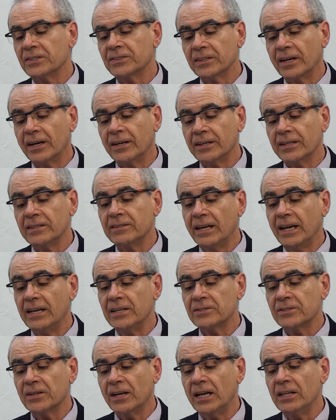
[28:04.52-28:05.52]
target
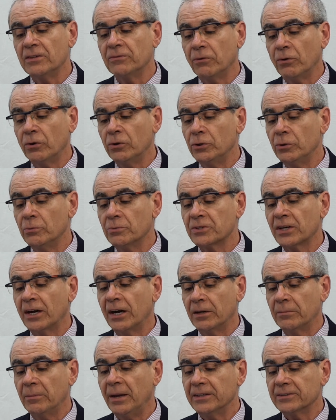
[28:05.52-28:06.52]
dates, and volumes
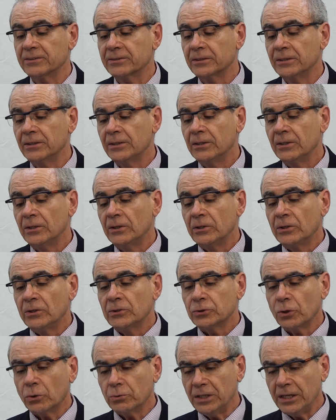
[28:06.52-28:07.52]
are met.
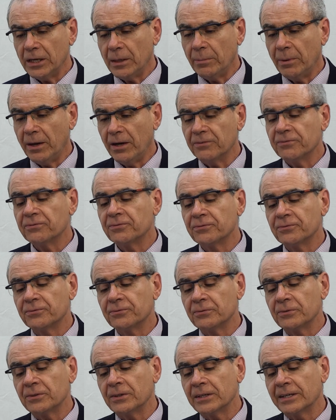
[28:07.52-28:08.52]
So the
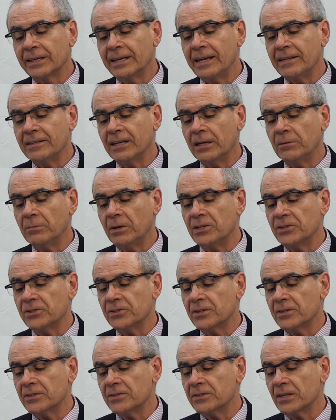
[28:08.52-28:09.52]
above key
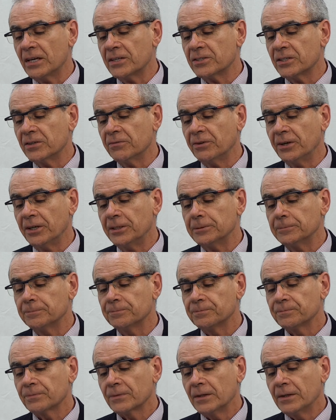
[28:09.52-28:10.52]
dimensions, as referred,
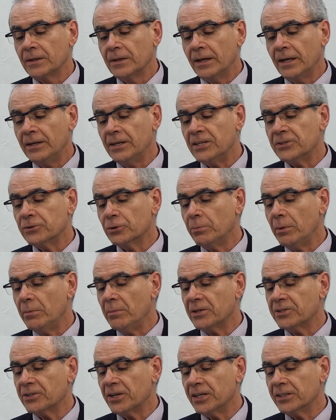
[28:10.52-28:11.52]
needs to be
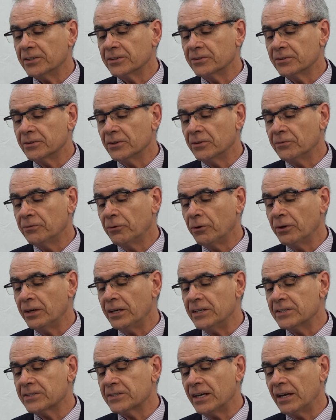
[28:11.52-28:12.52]
measured for
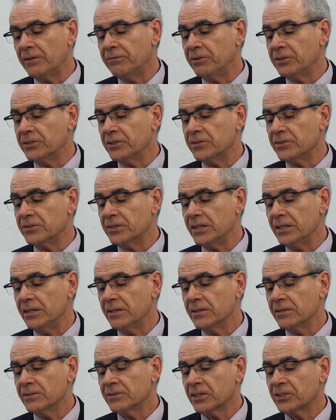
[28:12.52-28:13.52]
its
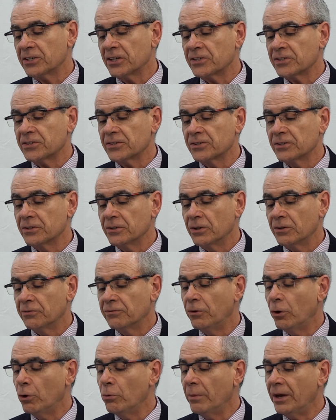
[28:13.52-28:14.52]
efficiency, such as
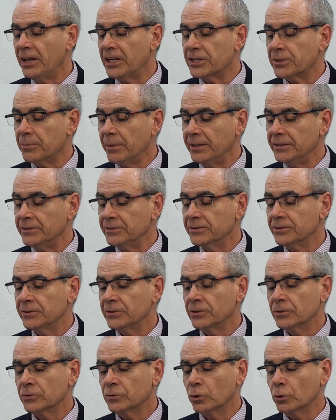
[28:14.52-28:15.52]
flow management,
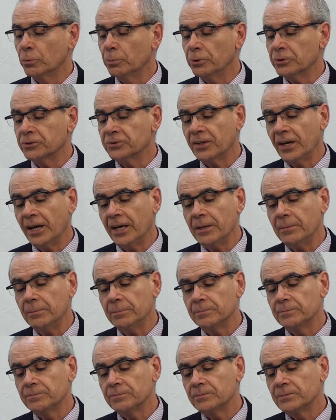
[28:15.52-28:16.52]
throughput
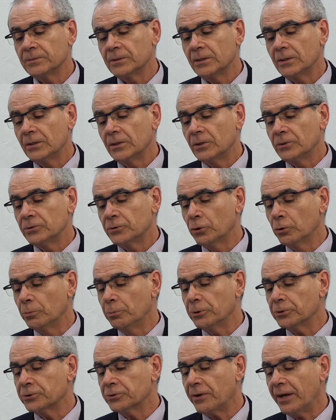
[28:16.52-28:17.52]
time,
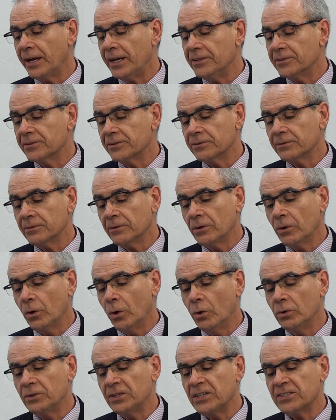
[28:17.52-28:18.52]
throughput rate.
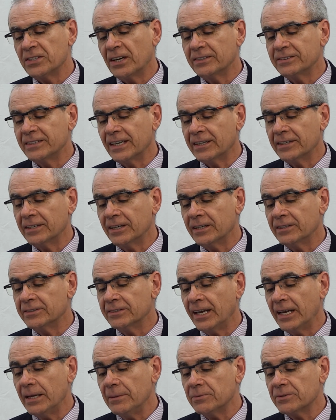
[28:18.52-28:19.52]
All these are technical
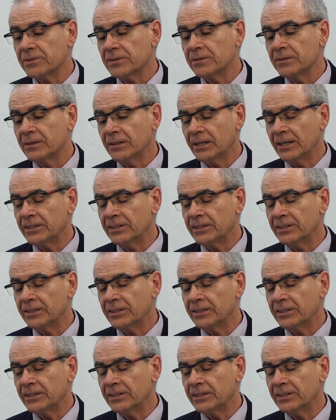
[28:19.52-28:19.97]
terms,